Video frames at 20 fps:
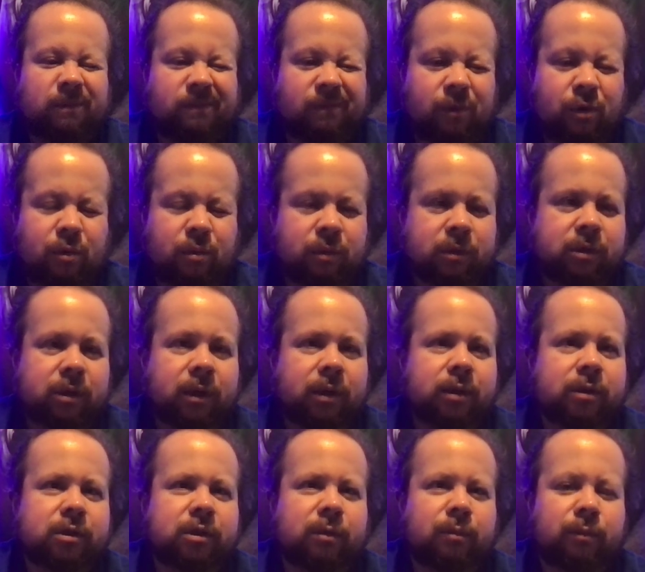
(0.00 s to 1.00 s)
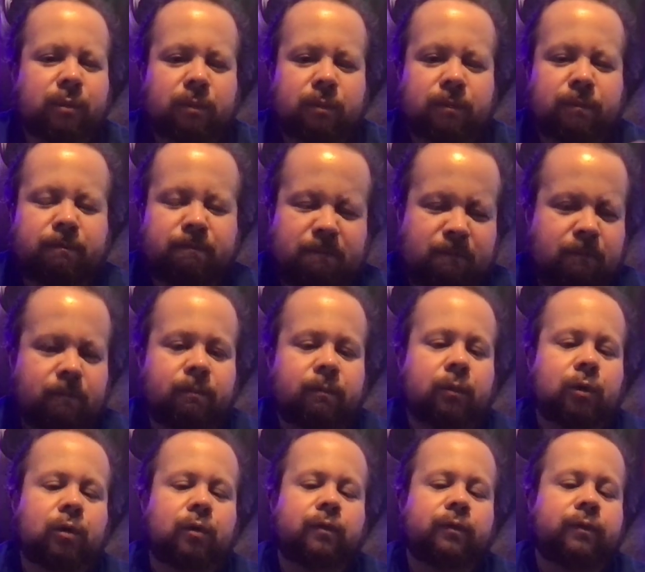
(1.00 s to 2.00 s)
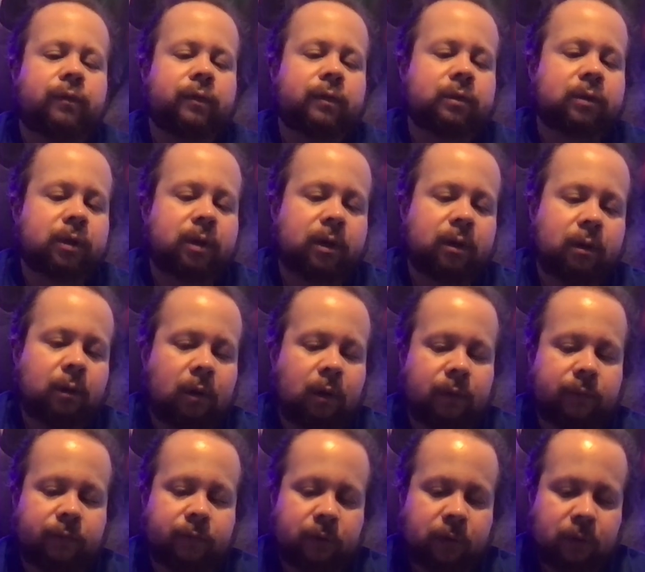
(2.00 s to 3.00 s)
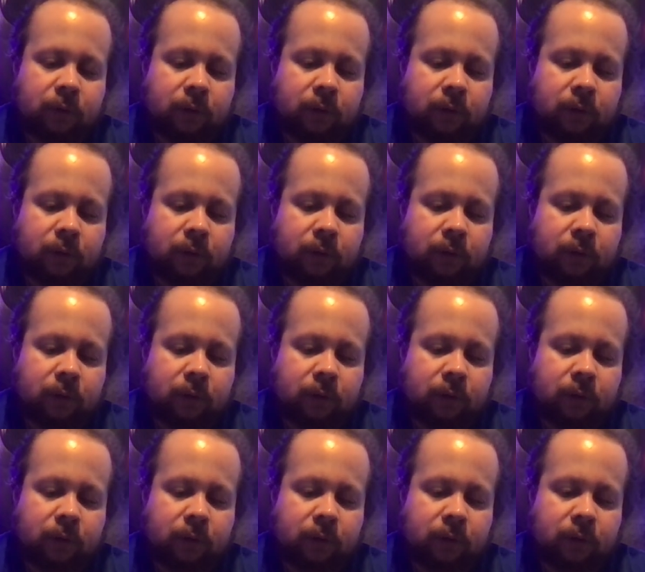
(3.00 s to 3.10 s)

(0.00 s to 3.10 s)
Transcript: Ooh, it's taking some oomph to get off.